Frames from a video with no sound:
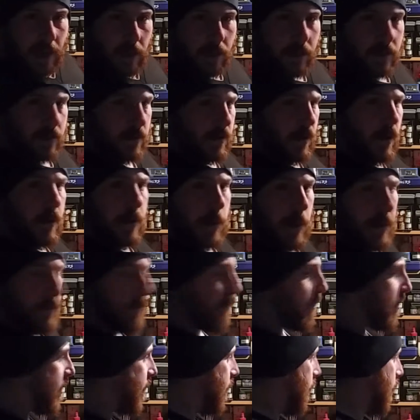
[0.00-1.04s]
it out because I don't know
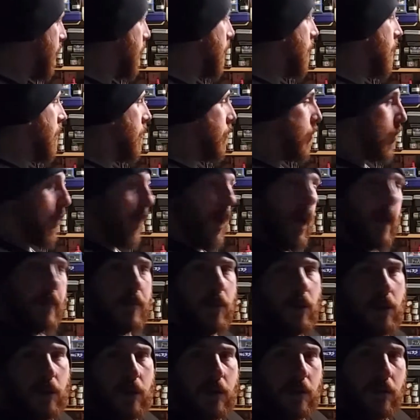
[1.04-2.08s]
everything, but
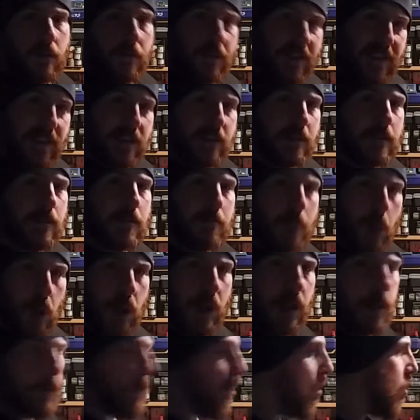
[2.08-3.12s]
I'm not convinced it's a
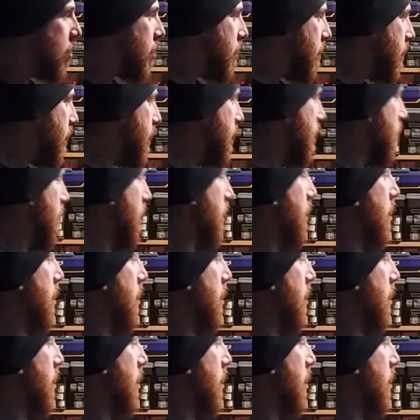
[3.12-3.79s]
monkey personally.